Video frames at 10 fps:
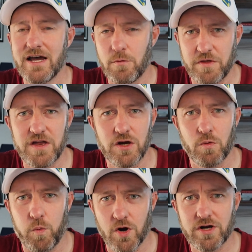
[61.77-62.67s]
within your
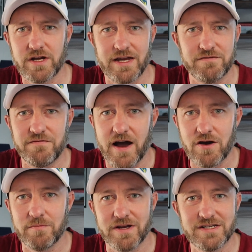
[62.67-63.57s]
work
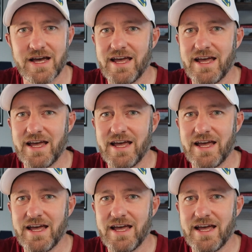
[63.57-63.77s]
environment